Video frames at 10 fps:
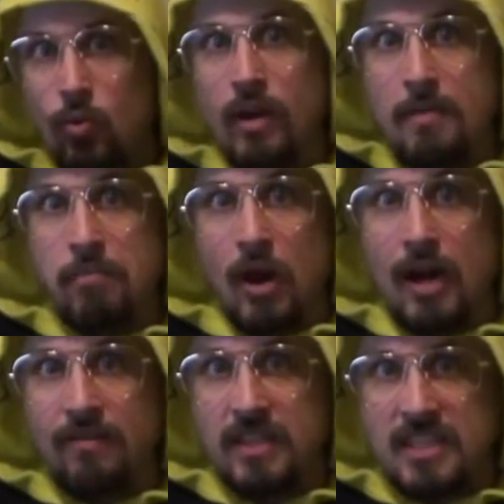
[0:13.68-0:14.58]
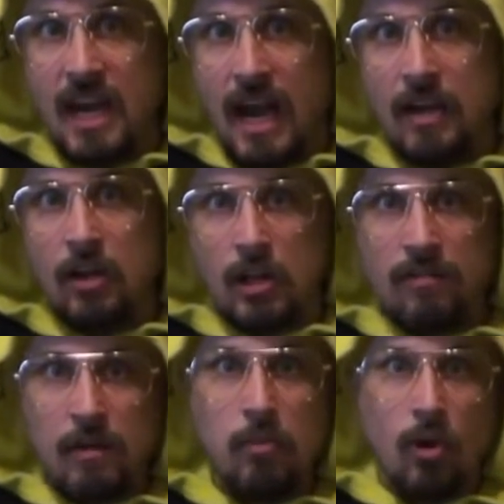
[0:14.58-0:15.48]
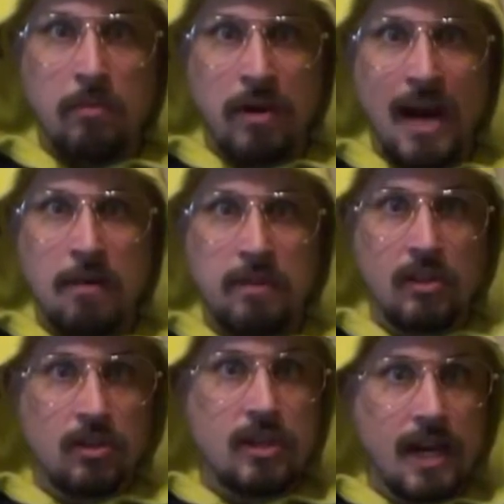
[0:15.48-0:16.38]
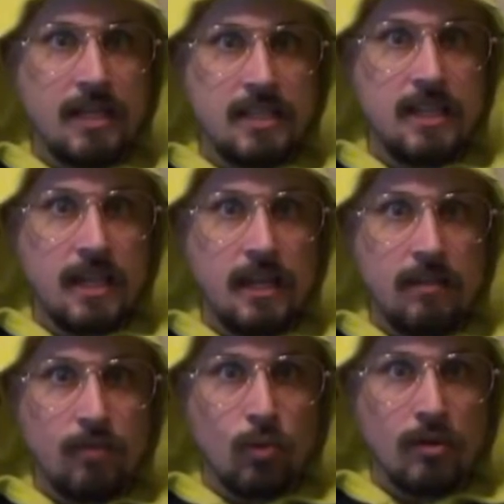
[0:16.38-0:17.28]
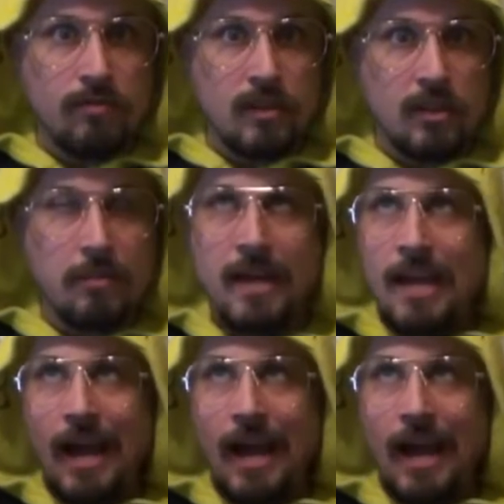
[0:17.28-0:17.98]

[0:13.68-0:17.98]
rip off the title of a more popular 1984 film?